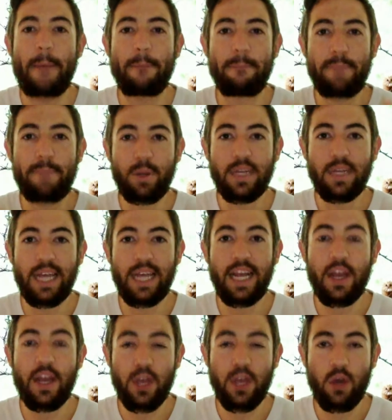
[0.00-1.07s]

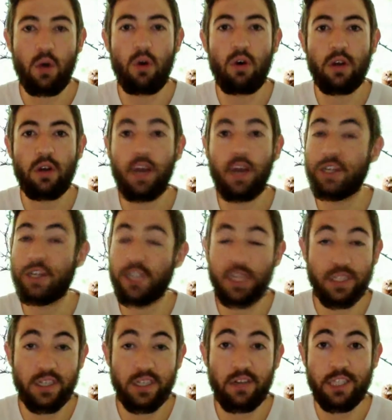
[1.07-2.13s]
building your coaching,
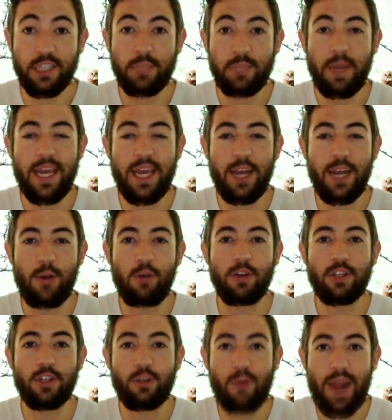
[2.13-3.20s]
consulting, speaking, or
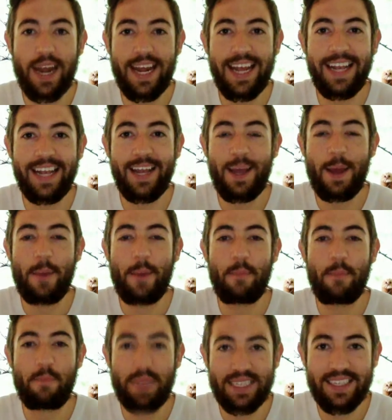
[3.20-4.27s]
training
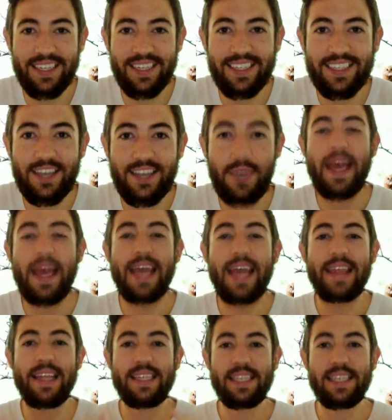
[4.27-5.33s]
business. So
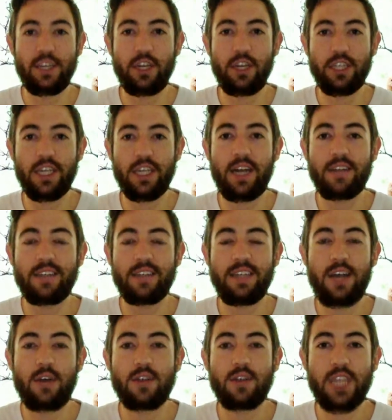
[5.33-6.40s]
this is Luke Charlton.
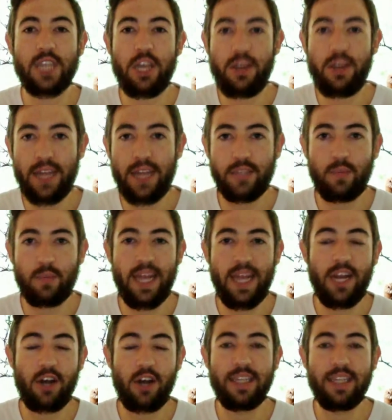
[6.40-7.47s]
I'll see you next week
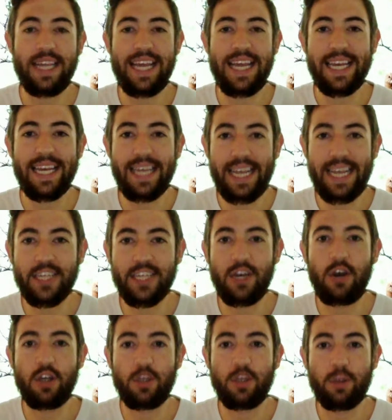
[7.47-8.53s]
on the Elite
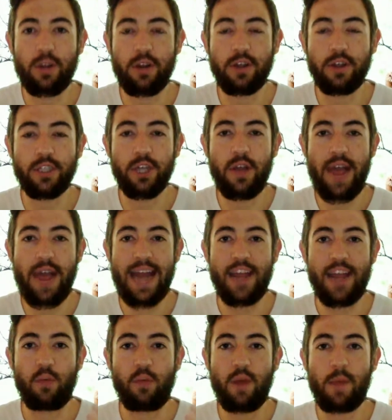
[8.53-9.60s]
Entrepreneur Show
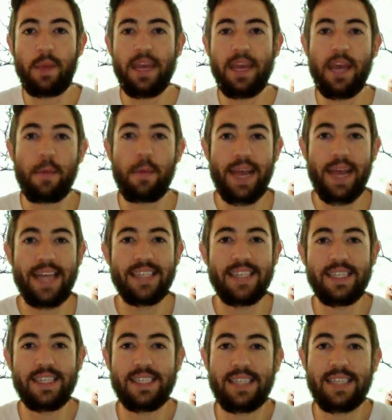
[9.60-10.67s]
at 3 p.m.
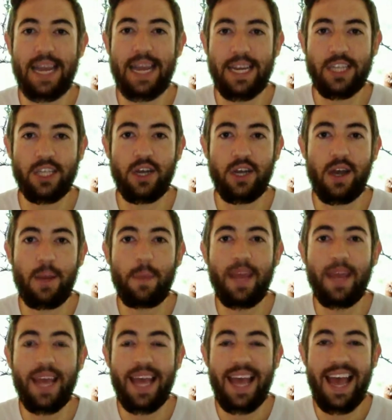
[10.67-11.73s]
Eastern Standard Time
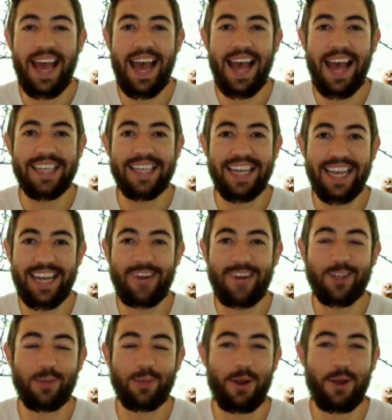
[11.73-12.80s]
at
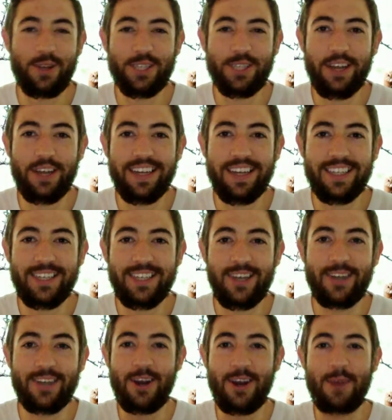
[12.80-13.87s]

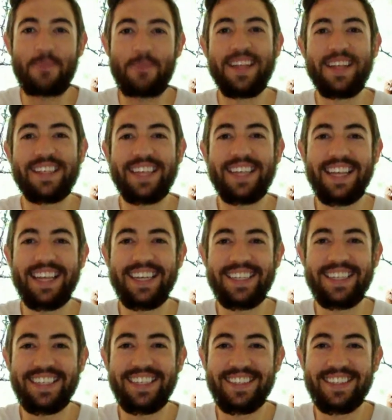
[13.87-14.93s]
eliteentrepreneurshow.com. See you then.
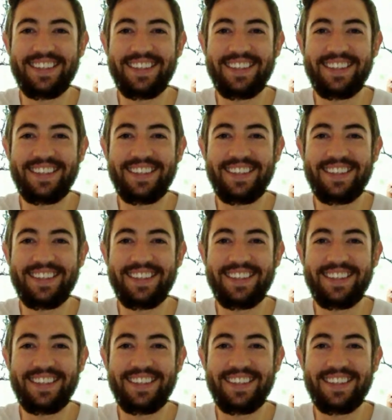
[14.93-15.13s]
Cheers.